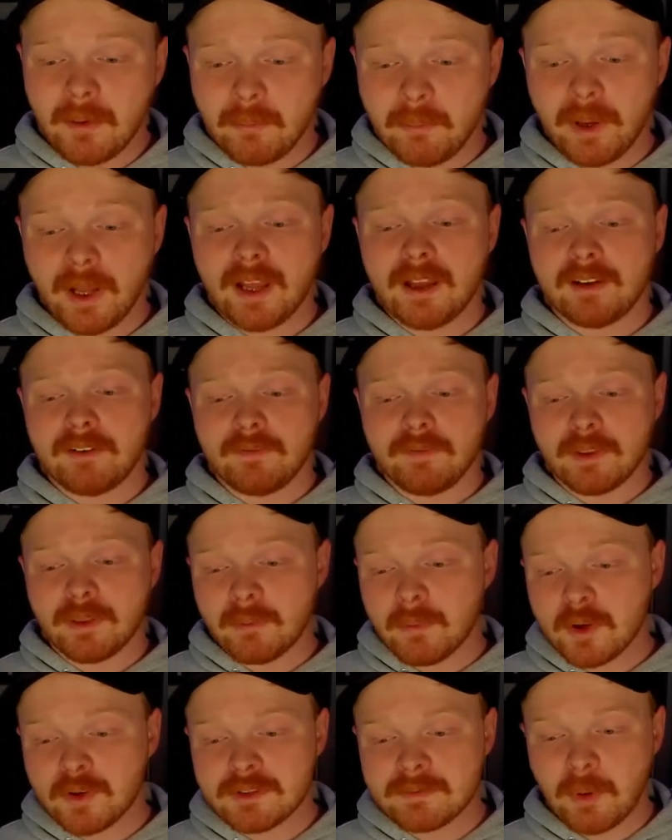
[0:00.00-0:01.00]
But for the
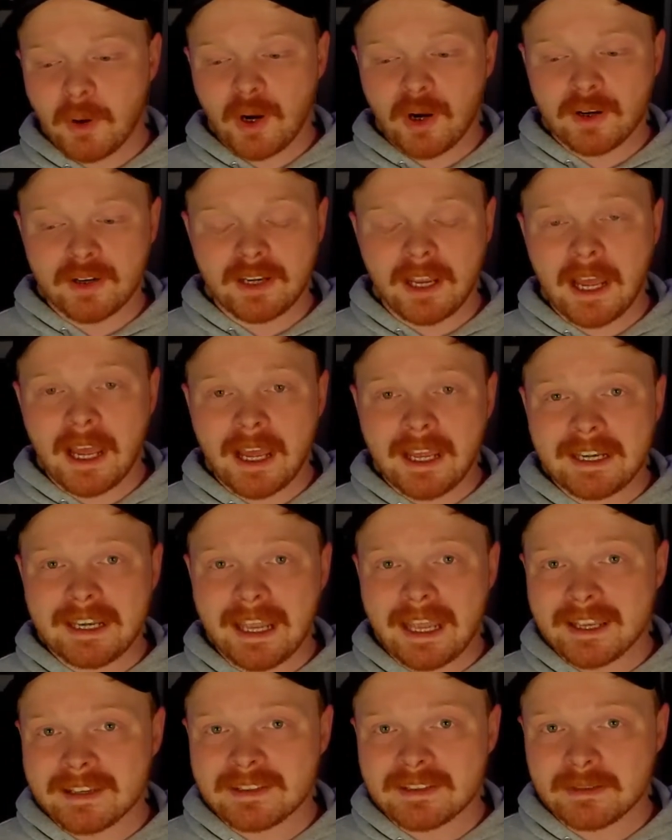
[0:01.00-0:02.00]
most part, I'd
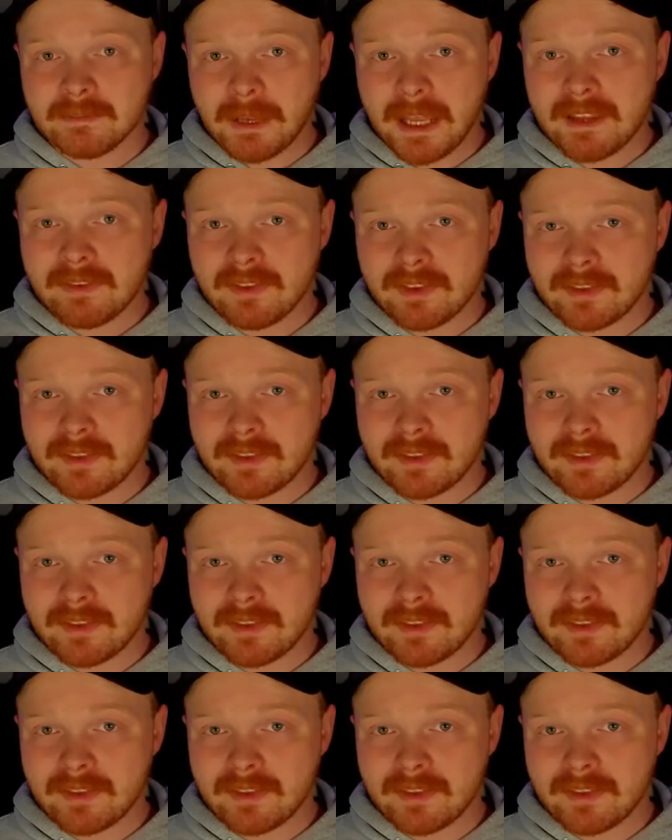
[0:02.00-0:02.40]
estimate